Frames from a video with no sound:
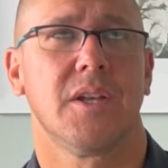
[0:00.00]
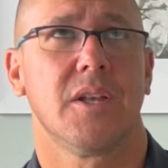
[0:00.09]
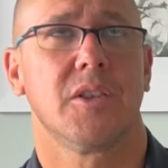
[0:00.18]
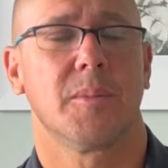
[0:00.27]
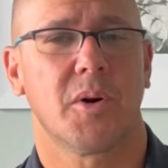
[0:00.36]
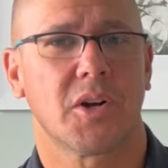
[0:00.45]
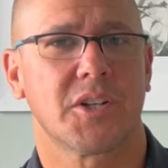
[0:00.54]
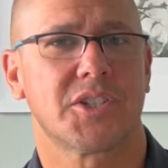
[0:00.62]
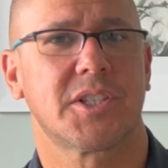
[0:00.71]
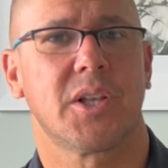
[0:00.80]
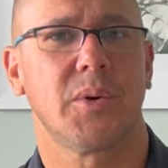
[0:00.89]
The
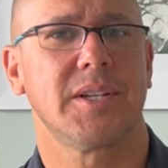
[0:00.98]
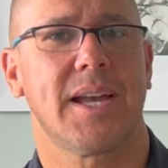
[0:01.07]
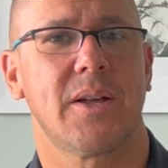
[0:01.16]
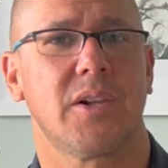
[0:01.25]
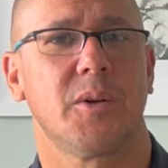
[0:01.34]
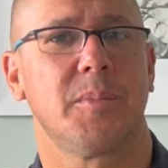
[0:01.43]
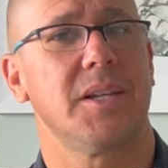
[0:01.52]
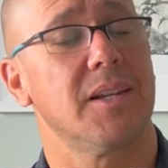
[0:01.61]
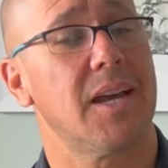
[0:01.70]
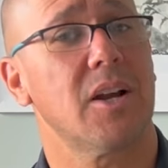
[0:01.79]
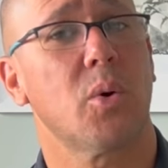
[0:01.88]
market's slowing down a little bit,
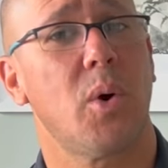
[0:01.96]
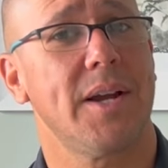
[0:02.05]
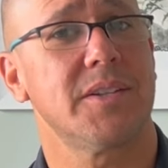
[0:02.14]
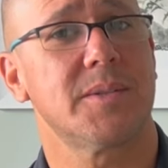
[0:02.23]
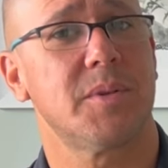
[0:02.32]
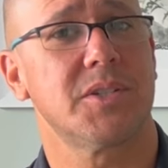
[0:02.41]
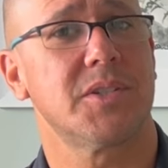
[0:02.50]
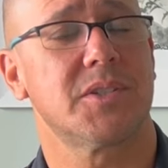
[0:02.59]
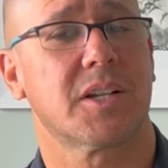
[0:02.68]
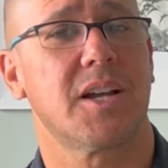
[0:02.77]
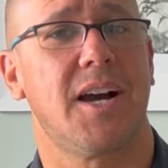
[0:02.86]
not quite as much as
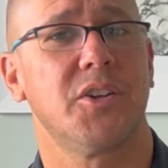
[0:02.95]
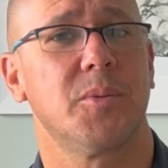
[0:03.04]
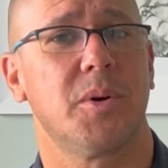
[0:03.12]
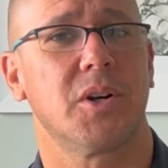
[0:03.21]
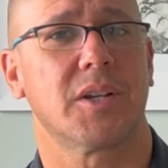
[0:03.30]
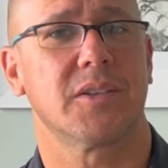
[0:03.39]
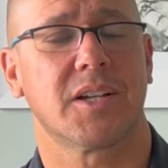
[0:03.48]
the condo market.